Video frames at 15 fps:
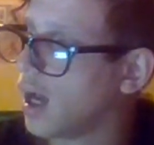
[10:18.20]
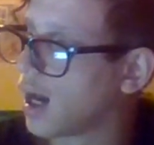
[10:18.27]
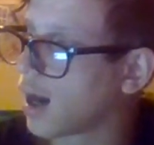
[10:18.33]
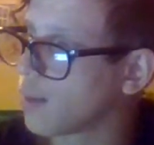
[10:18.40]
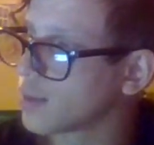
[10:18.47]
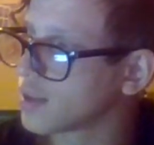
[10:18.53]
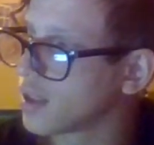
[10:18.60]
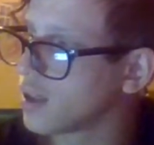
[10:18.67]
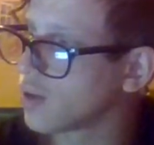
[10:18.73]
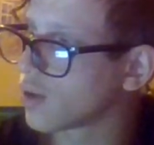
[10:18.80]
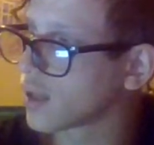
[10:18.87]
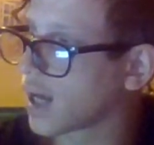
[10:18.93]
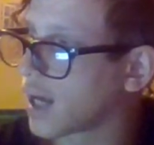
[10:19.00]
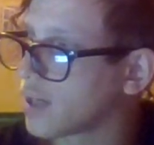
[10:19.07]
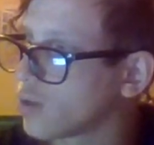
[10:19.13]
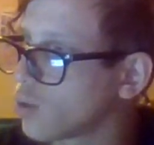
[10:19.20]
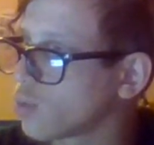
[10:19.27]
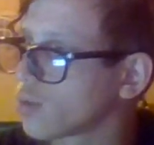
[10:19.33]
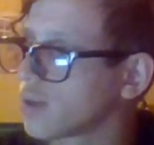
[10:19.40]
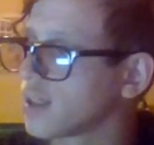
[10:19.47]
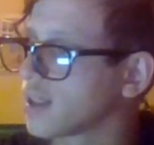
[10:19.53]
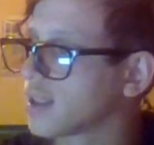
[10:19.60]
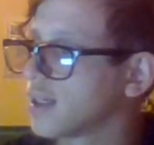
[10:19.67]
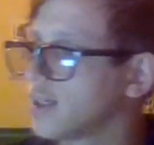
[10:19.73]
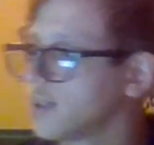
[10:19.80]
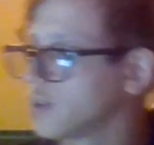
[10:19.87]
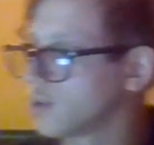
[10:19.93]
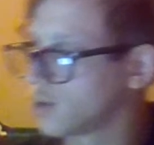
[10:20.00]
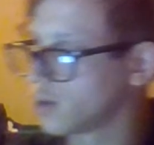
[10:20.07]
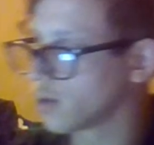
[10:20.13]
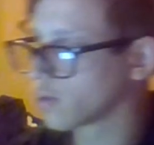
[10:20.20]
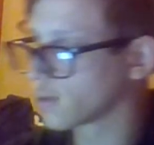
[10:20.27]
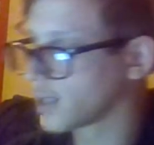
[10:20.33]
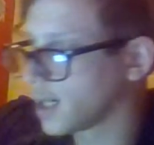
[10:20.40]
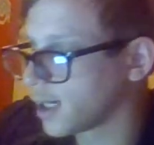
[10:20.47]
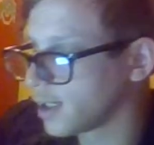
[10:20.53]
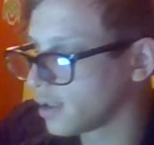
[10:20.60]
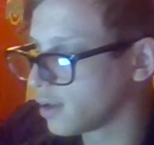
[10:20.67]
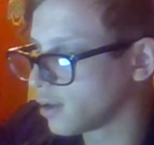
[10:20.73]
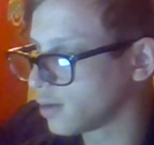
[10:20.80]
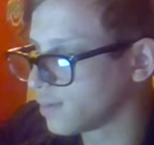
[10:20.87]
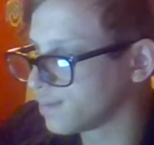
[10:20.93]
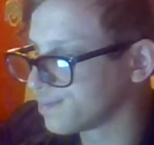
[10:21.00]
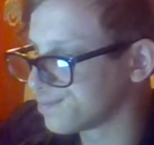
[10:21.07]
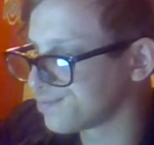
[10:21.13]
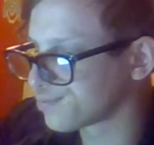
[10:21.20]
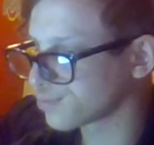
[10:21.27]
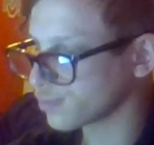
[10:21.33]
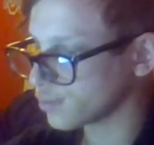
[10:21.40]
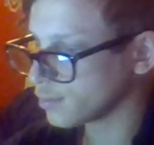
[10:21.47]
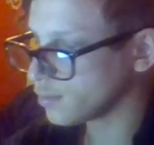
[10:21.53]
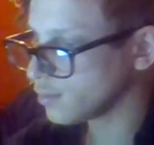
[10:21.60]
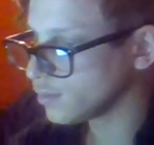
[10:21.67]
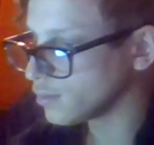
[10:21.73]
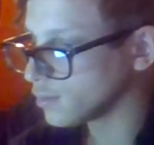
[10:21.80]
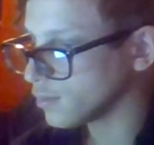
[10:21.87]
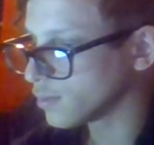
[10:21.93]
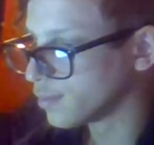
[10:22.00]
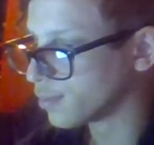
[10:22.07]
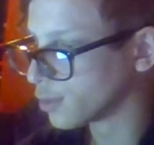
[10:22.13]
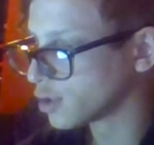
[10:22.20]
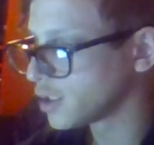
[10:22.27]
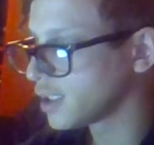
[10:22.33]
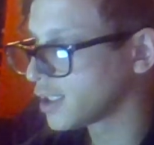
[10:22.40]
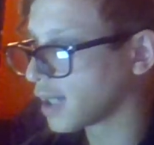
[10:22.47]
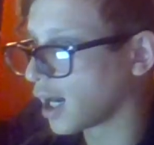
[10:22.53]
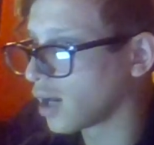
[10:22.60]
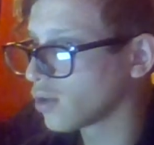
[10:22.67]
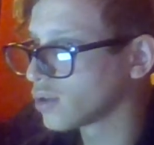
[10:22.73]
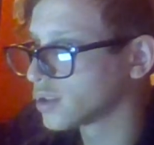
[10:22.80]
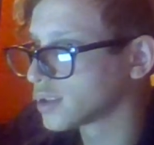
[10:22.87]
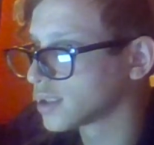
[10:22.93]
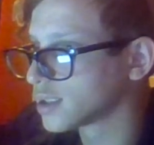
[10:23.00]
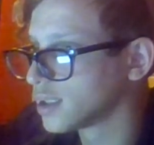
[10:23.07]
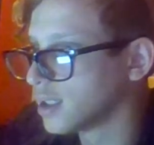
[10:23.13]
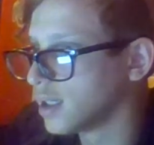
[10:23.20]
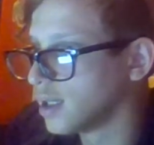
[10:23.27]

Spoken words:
I'm gonna tell you, like, I don't think that the other guy, Malik Collins,